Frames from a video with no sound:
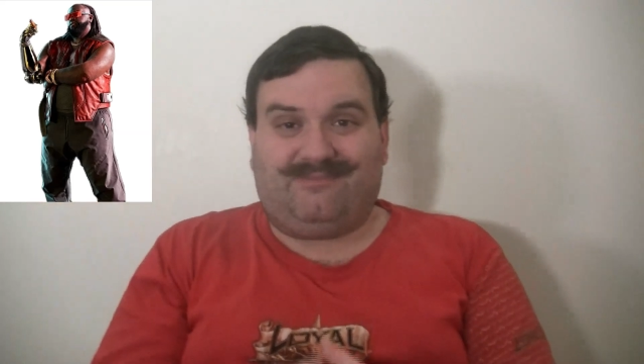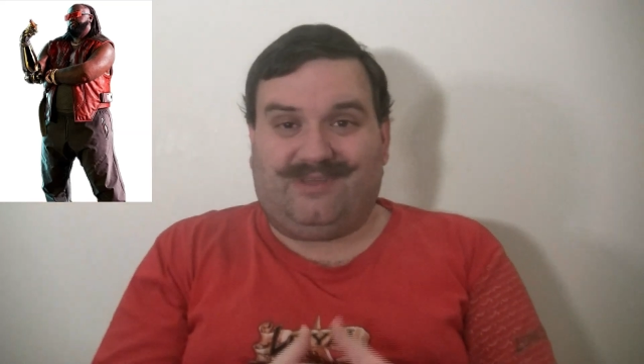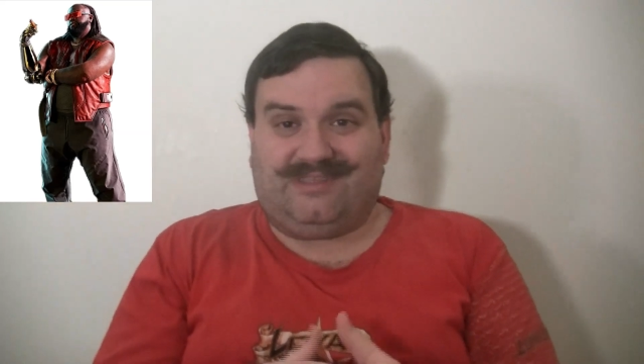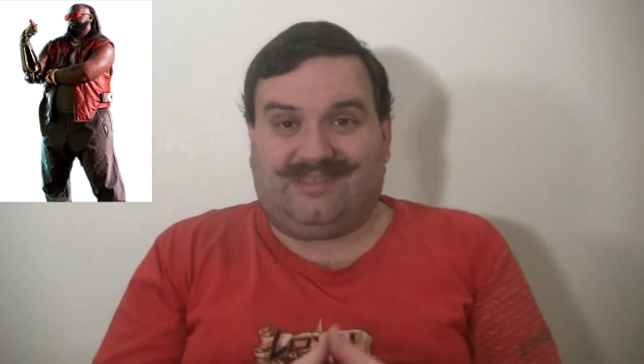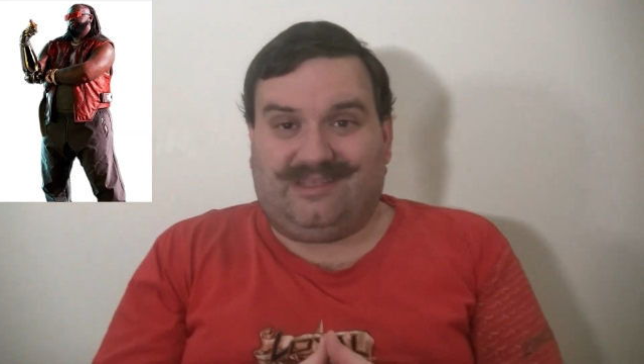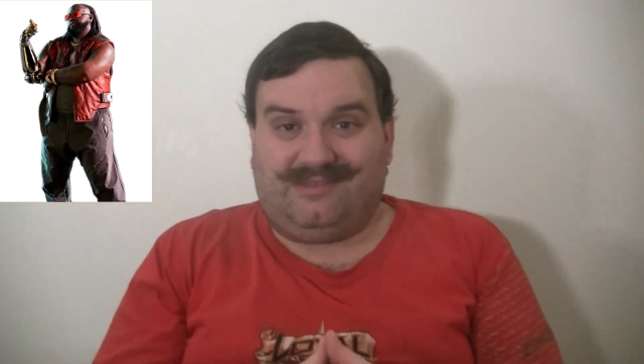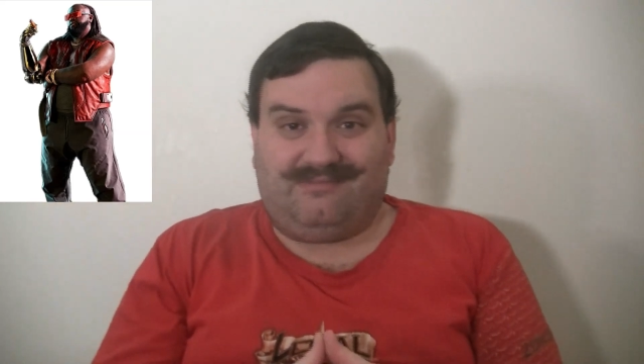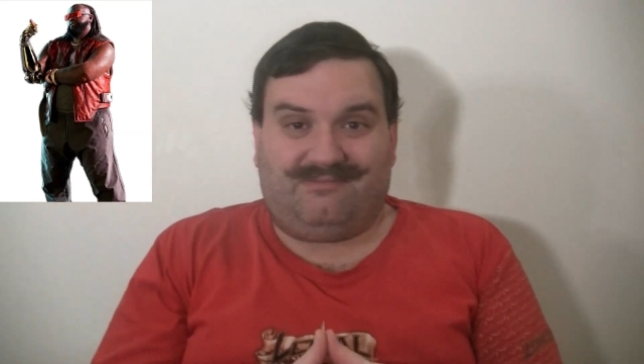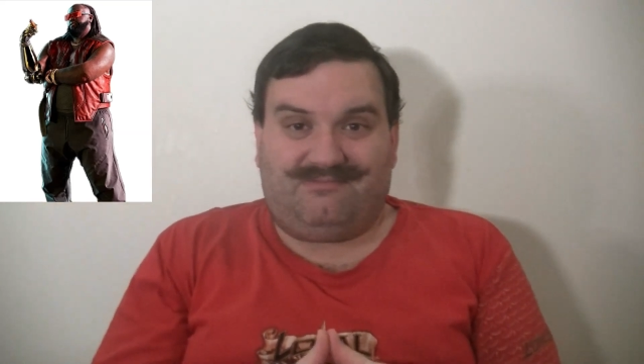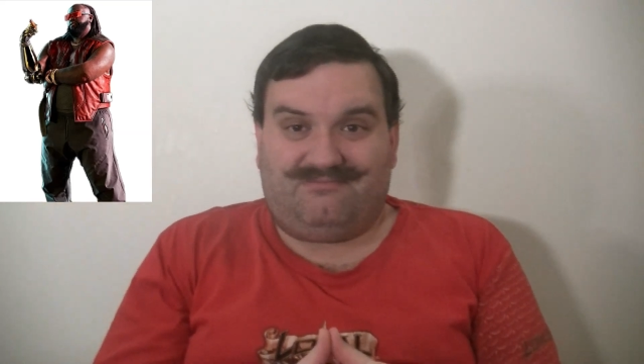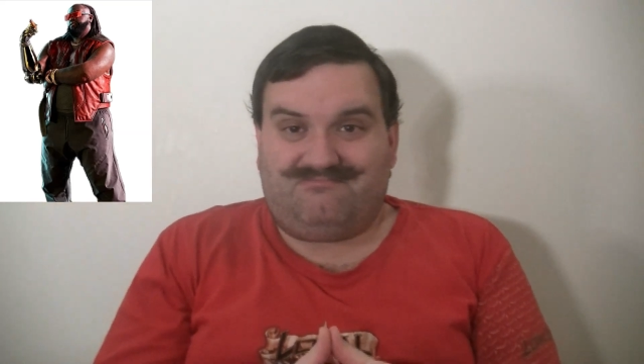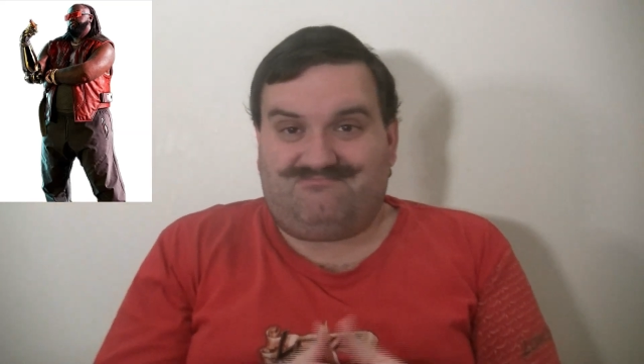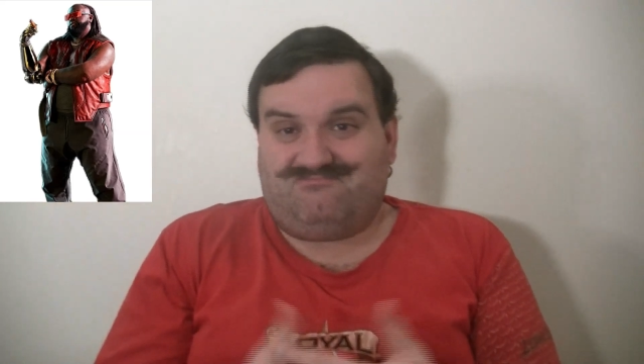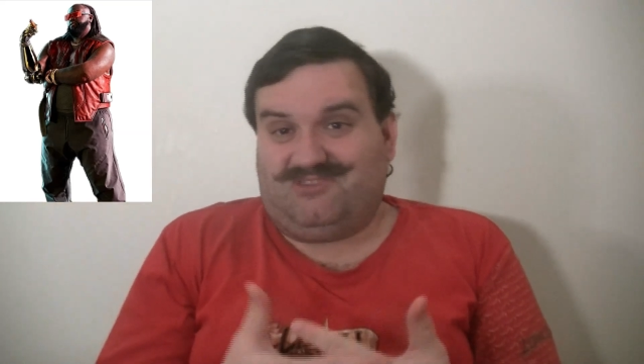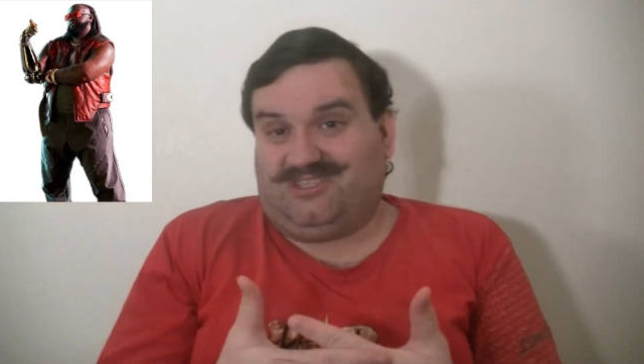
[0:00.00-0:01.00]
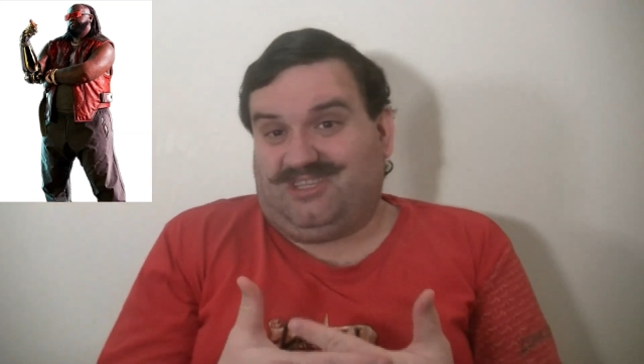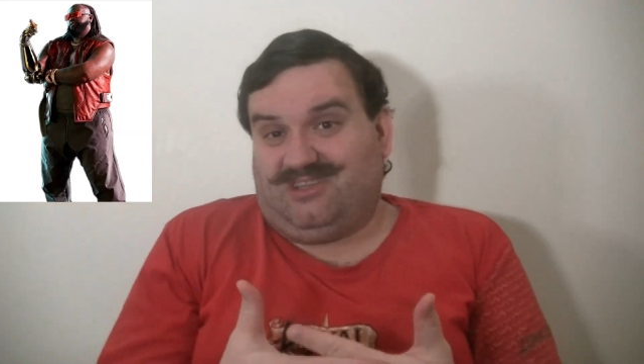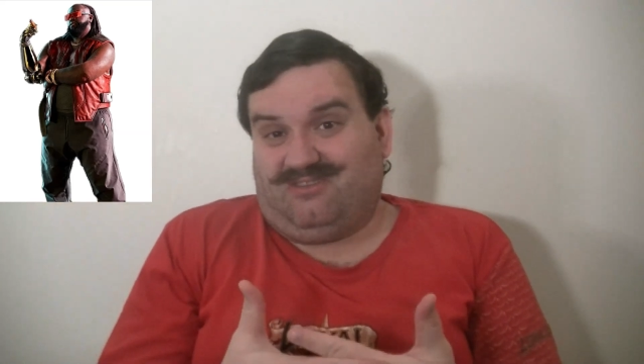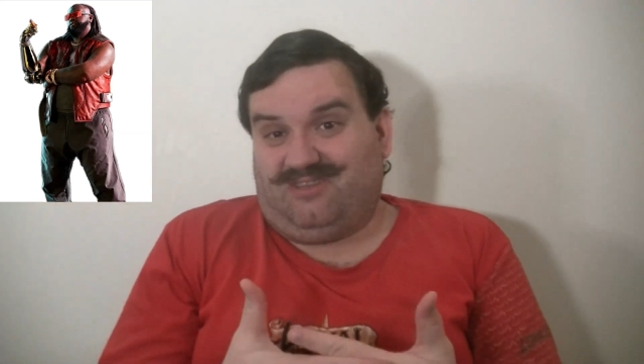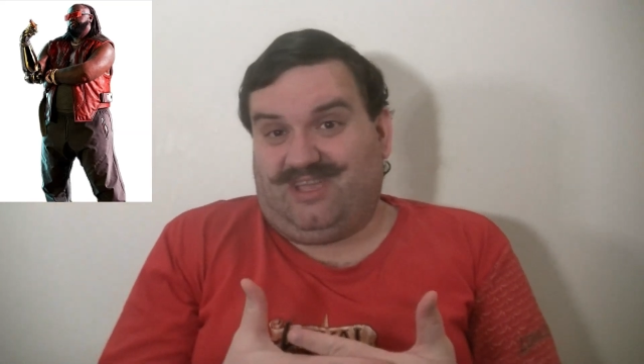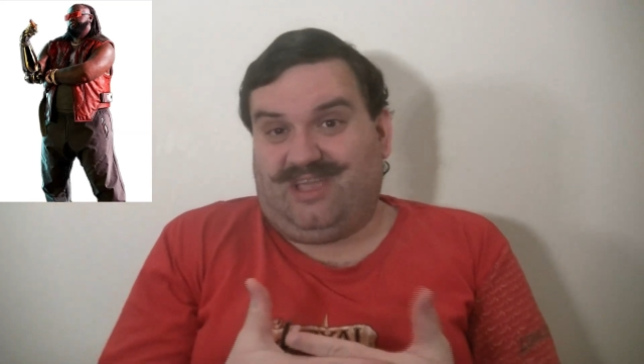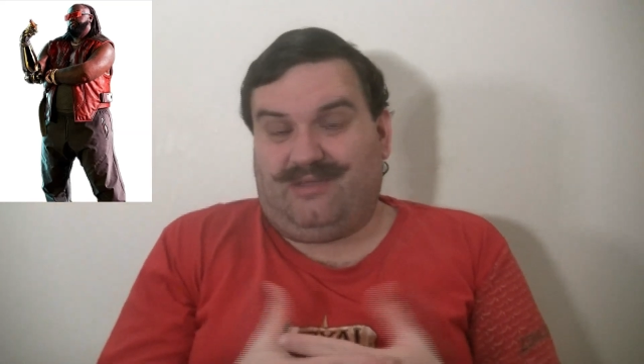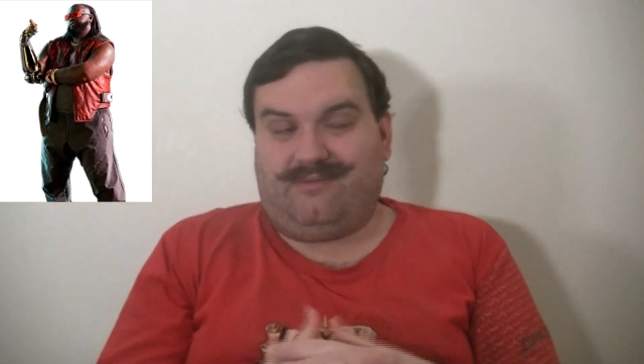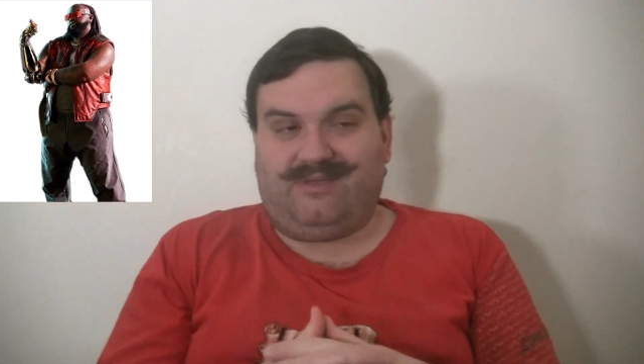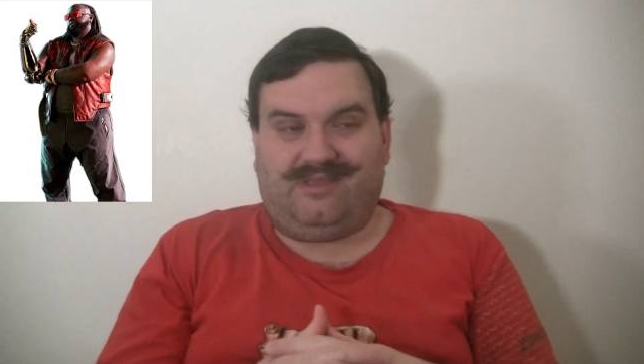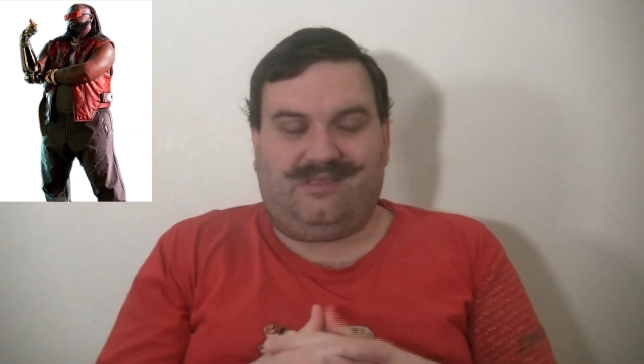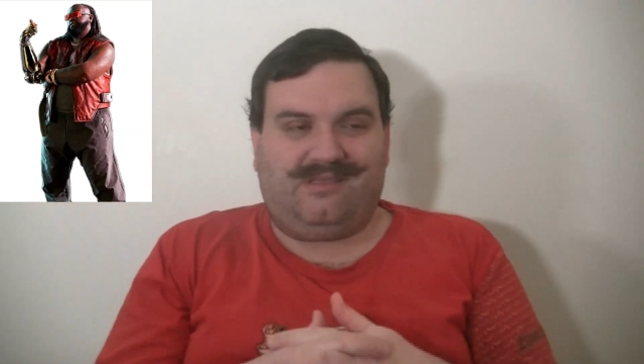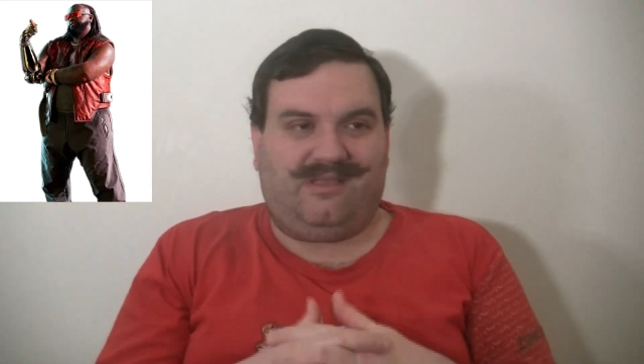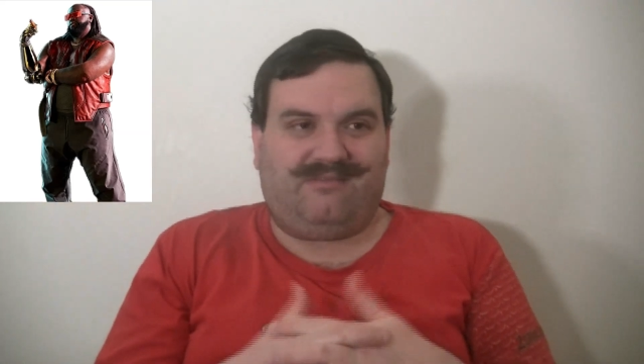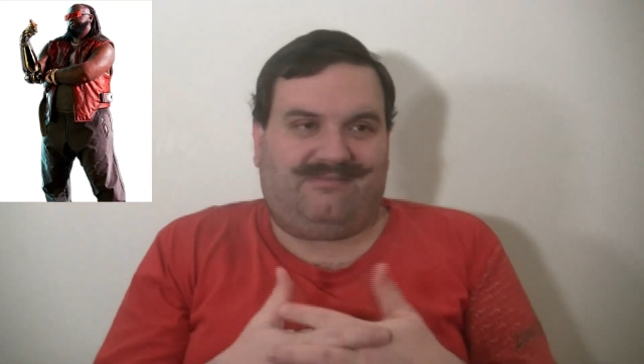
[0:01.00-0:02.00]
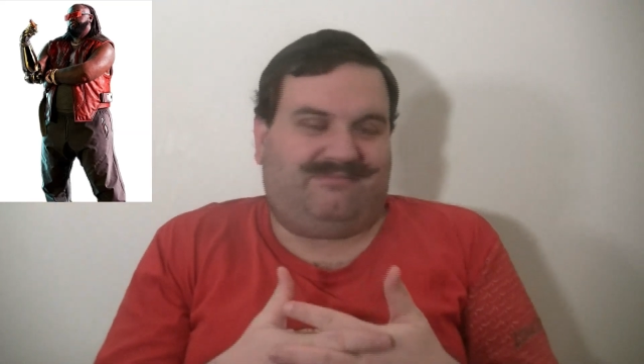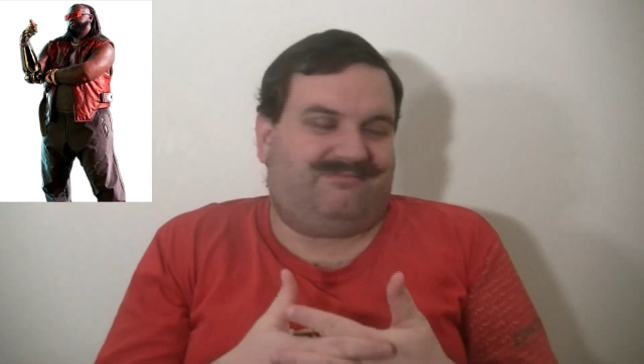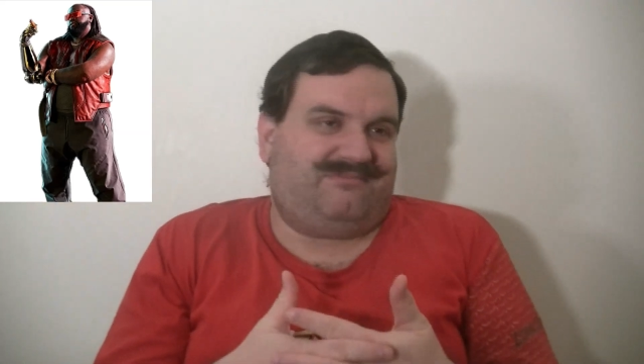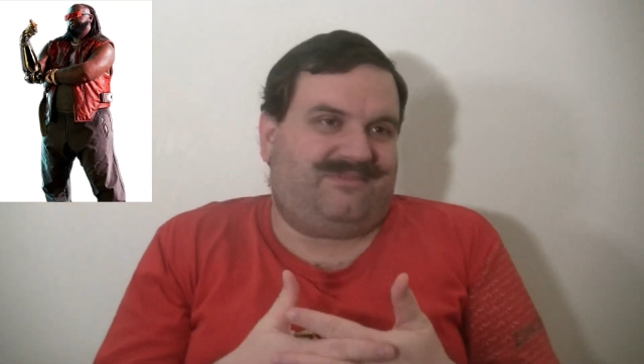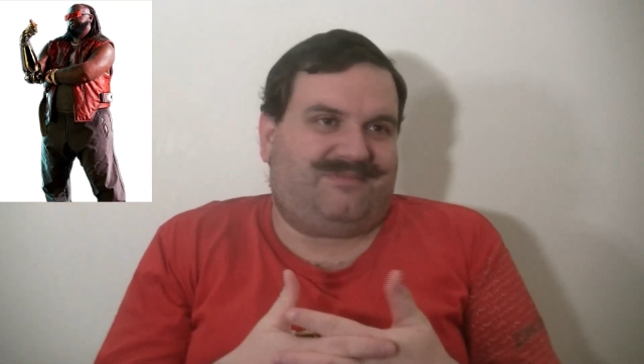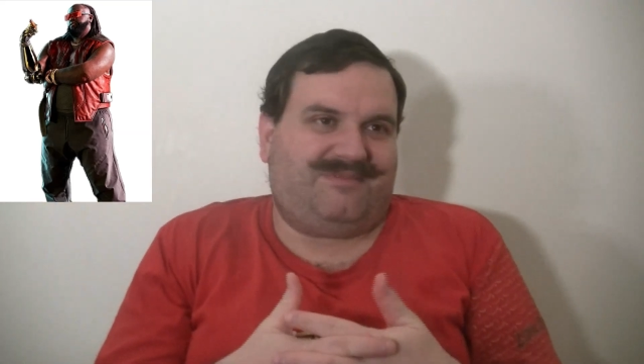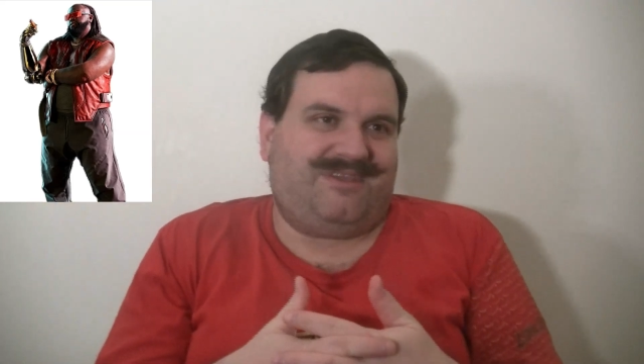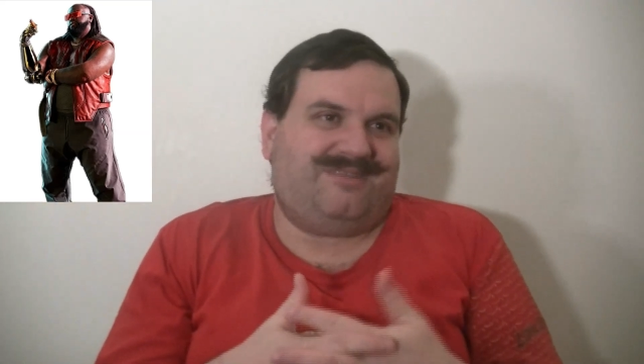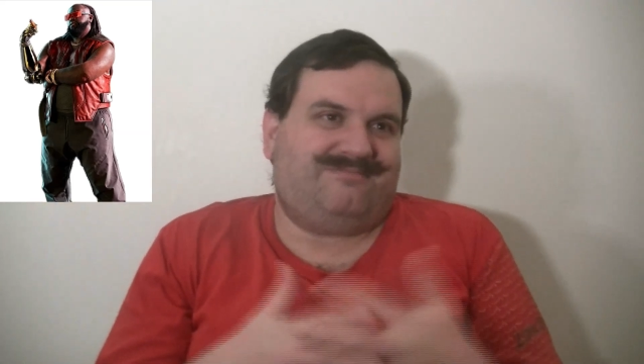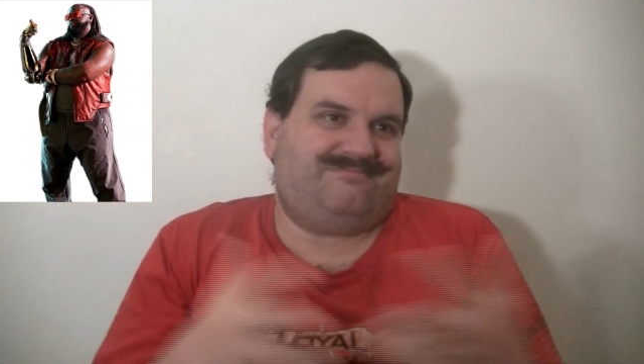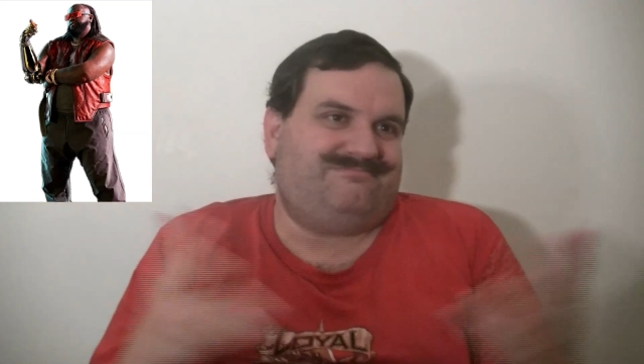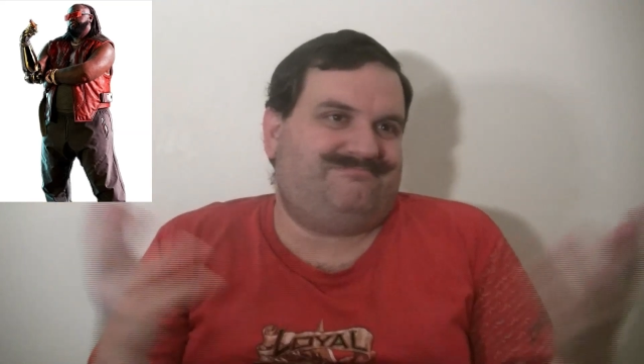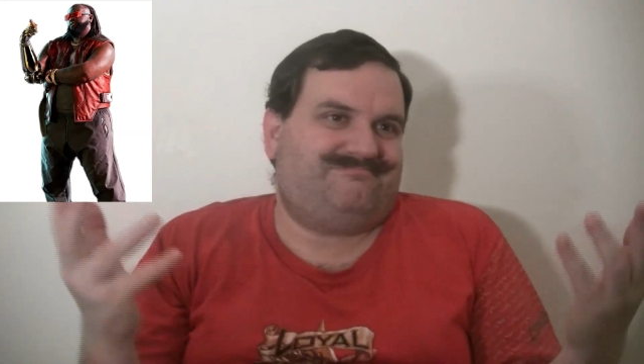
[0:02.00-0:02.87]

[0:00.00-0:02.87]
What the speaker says: Was it okay with it? I mean,